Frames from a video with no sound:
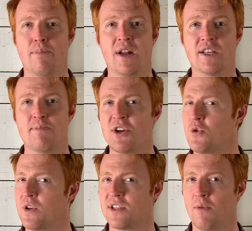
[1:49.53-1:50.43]
but
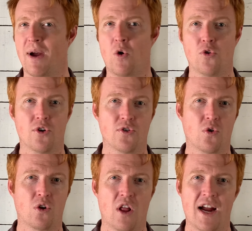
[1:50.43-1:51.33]
especially with some of my older
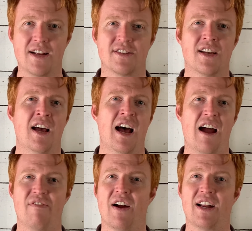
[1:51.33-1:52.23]
adult clients,
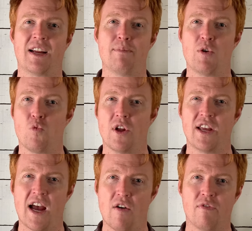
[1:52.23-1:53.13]
I find it can be
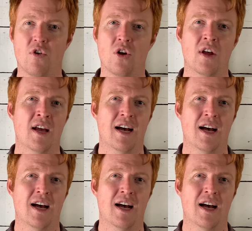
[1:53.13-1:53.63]
really helpful.